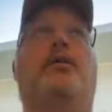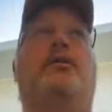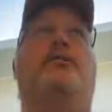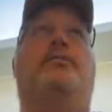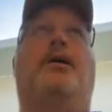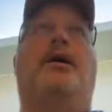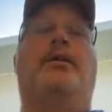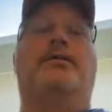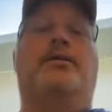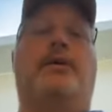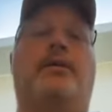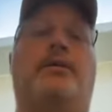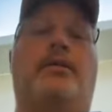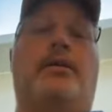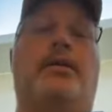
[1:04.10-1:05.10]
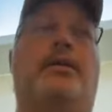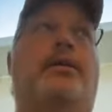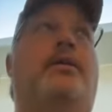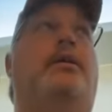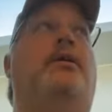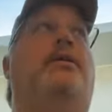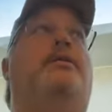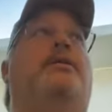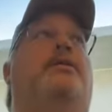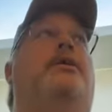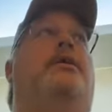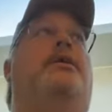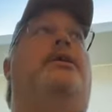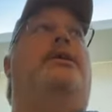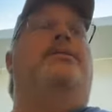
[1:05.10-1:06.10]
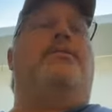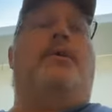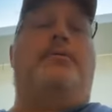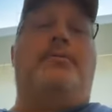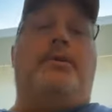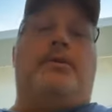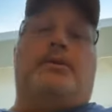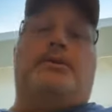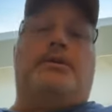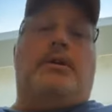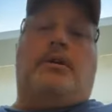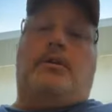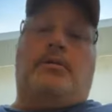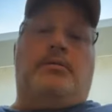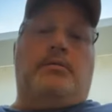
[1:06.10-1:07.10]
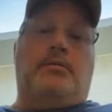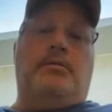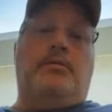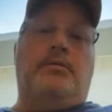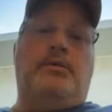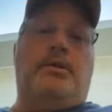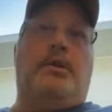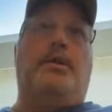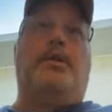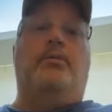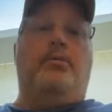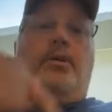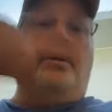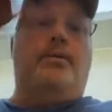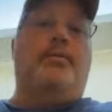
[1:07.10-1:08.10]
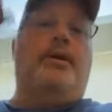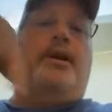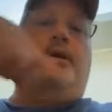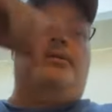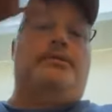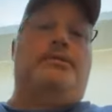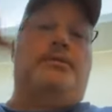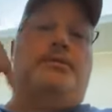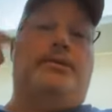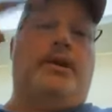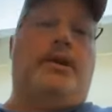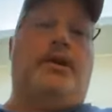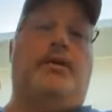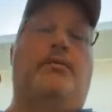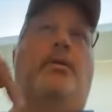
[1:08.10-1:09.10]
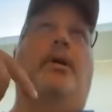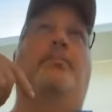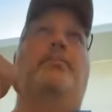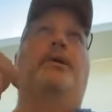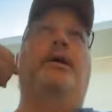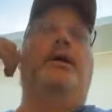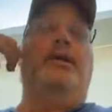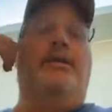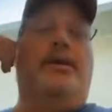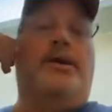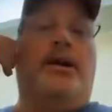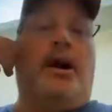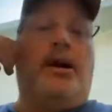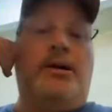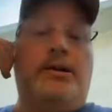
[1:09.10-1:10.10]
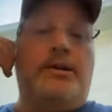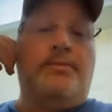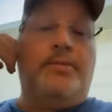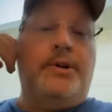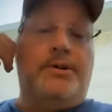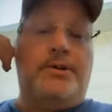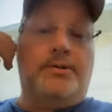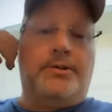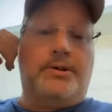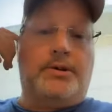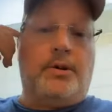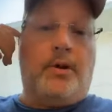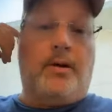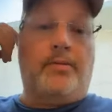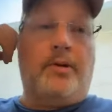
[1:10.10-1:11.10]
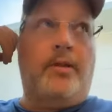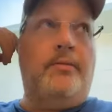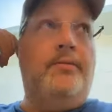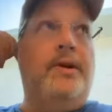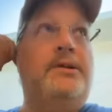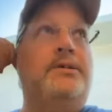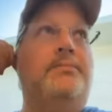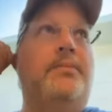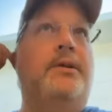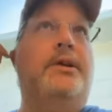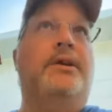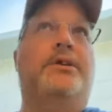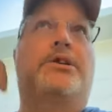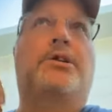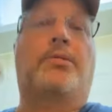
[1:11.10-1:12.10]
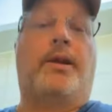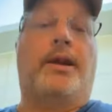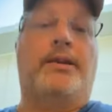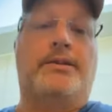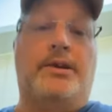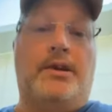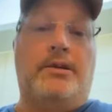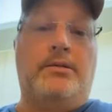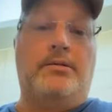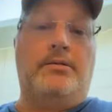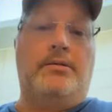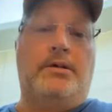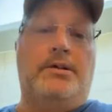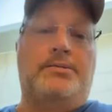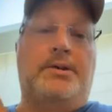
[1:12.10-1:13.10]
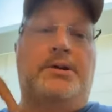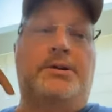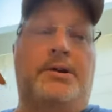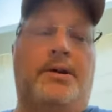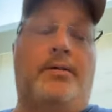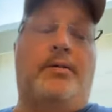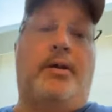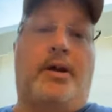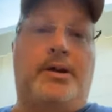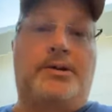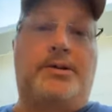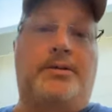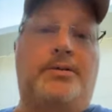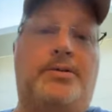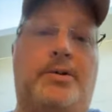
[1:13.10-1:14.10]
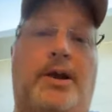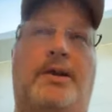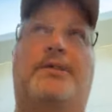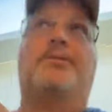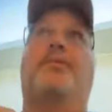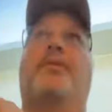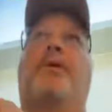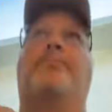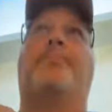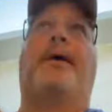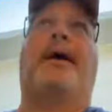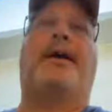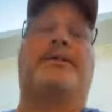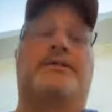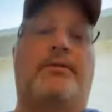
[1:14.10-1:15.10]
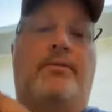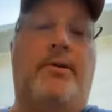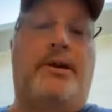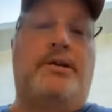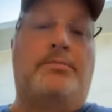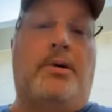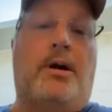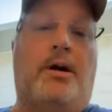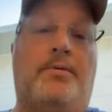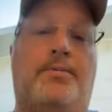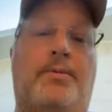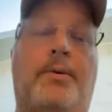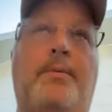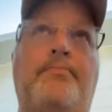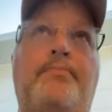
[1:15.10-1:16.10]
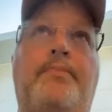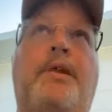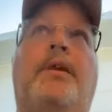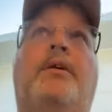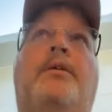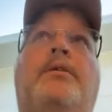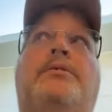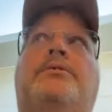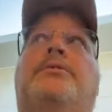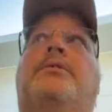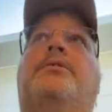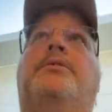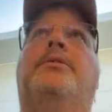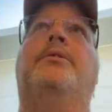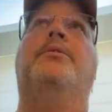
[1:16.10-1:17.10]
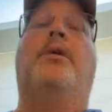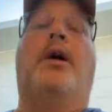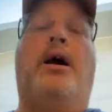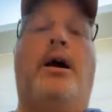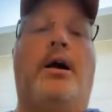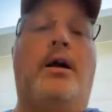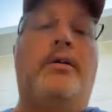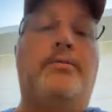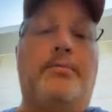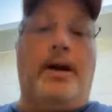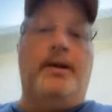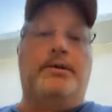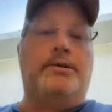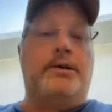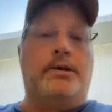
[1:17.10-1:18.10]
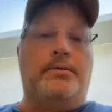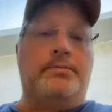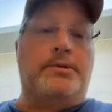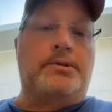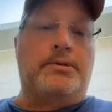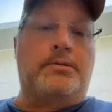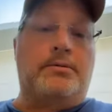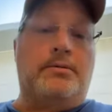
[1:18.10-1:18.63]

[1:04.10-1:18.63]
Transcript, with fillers: voluntarily give up their seat so they can rearrange the seating around. The cognitive researchers go after the victim in transit, especially international transit, when they pass the victim off to new hive mind teams,